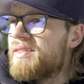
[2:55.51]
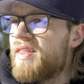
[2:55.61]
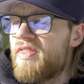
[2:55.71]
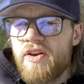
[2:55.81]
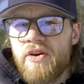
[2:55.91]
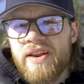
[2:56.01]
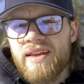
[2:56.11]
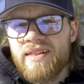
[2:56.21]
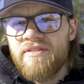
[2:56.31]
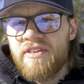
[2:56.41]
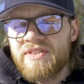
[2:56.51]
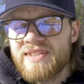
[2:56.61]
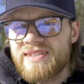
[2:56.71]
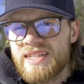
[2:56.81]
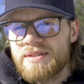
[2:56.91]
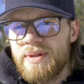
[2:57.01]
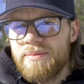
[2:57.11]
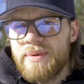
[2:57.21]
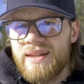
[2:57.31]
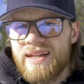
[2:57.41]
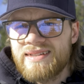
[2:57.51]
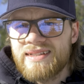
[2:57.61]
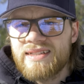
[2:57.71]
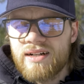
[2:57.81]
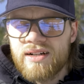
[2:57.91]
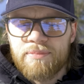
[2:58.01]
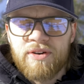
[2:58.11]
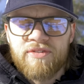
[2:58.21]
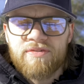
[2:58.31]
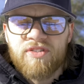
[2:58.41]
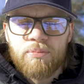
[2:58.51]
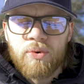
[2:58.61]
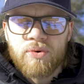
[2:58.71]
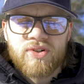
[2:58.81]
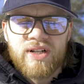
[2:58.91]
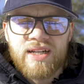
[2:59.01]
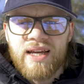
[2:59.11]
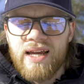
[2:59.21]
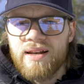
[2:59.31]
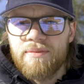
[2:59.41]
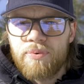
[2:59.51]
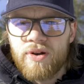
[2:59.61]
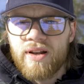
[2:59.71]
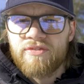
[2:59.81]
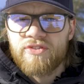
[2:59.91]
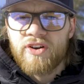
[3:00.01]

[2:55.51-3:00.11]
The 30 and the 56 millimeter lenses are perfect for portrait and product